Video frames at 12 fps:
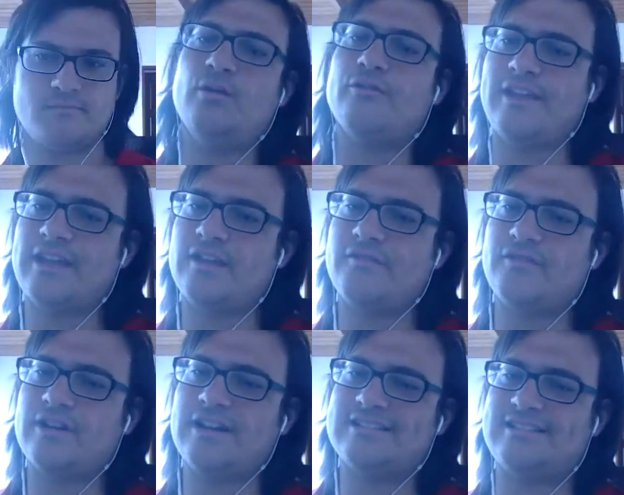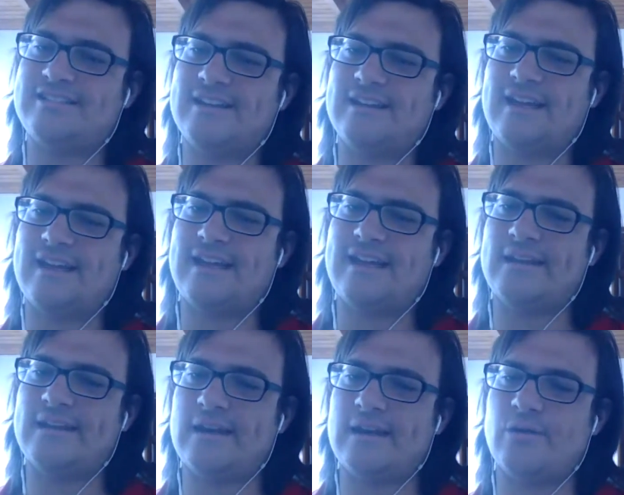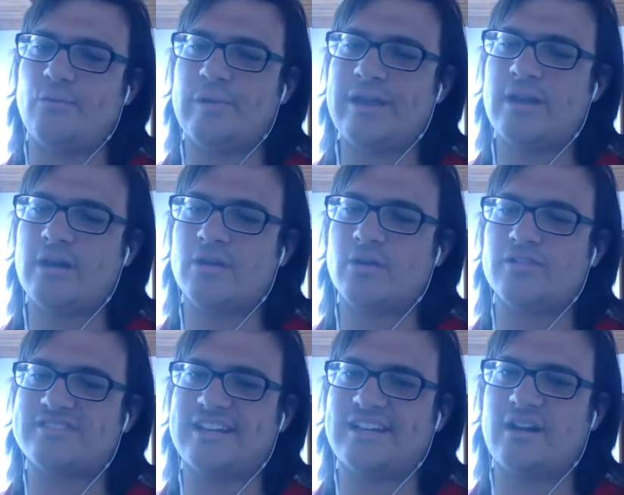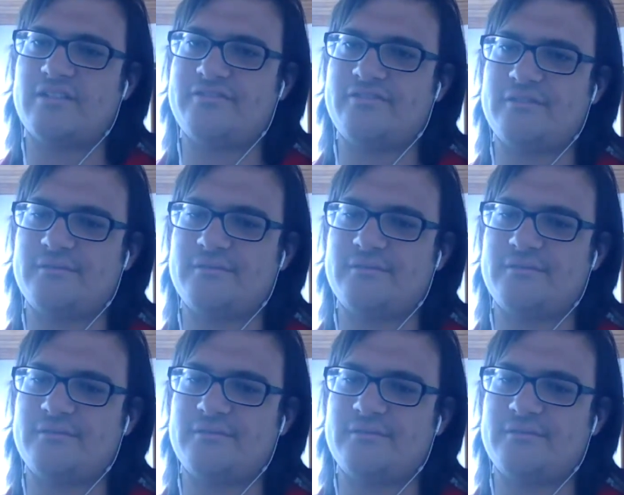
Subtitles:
you for listening, and we are going to sign off.